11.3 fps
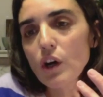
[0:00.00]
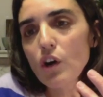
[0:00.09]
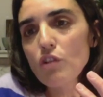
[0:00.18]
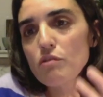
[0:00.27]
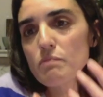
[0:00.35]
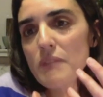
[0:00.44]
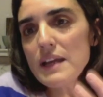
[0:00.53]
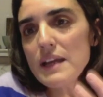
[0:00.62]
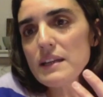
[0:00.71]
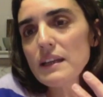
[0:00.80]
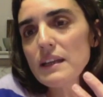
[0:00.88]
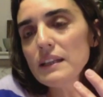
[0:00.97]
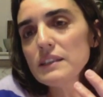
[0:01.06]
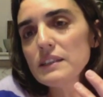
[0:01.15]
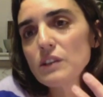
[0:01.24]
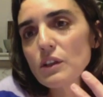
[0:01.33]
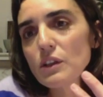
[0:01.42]
of men
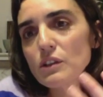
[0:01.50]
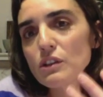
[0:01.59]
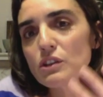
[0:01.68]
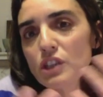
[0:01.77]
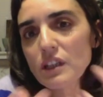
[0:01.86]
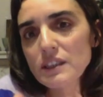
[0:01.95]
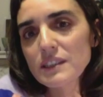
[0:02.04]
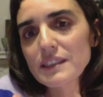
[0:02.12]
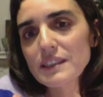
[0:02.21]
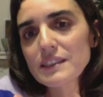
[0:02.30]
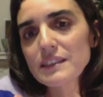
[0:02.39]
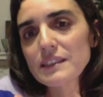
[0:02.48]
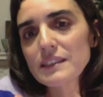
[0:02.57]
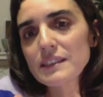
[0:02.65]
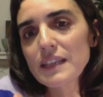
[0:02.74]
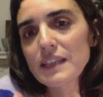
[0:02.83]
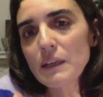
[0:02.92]
is not the justice
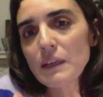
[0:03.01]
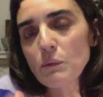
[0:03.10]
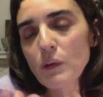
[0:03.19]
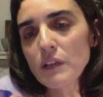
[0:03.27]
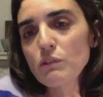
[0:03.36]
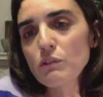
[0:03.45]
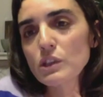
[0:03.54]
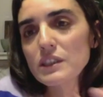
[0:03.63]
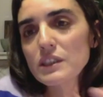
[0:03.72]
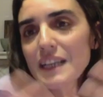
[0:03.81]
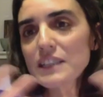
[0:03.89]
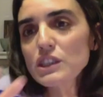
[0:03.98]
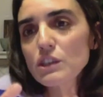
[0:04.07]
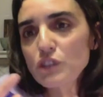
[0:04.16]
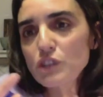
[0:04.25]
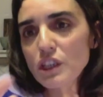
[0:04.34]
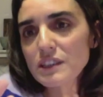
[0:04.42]
they went for. The sense of
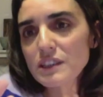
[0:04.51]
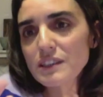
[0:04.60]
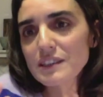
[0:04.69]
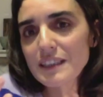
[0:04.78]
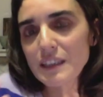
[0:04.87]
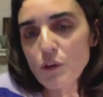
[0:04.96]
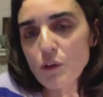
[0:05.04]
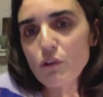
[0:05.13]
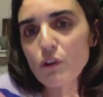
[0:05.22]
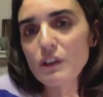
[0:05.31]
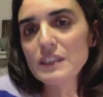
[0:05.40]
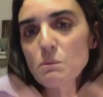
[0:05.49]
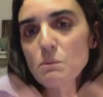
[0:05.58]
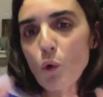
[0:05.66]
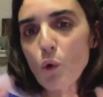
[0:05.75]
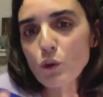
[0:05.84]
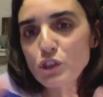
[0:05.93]
justice they go for is a
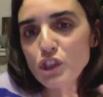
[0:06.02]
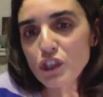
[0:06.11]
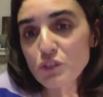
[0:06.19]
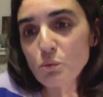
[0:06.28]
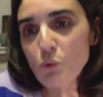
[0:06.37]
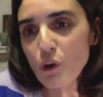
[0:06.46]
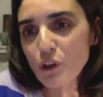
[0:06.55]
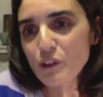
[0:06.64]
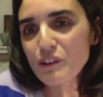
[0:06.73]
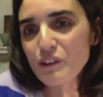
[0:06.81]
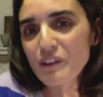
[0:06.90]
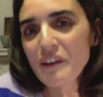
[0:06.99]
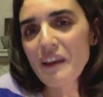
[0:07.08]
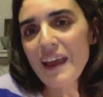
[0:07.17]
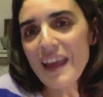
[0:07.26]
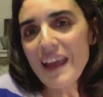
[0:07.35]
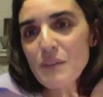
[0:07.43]
more just world.
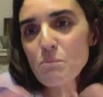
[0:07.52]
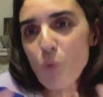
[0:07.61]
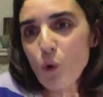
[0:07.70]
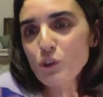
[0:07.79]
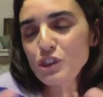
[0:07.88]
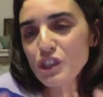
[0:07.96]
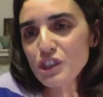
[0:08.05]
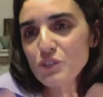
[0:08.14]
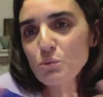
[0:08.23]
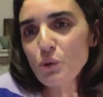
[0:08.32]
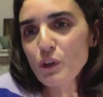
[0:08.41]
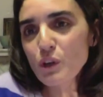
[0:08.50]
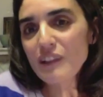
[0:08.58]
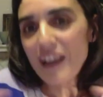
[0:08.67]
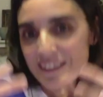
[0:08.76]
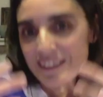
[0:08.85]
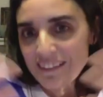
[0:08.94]
And a more just world,
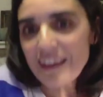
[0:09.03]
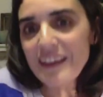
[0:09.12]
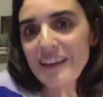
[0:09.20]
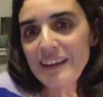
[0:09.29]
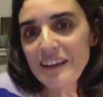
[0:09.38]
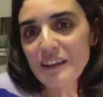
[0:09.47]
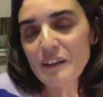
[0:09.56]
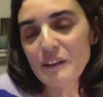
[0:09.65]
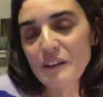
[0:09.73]
like they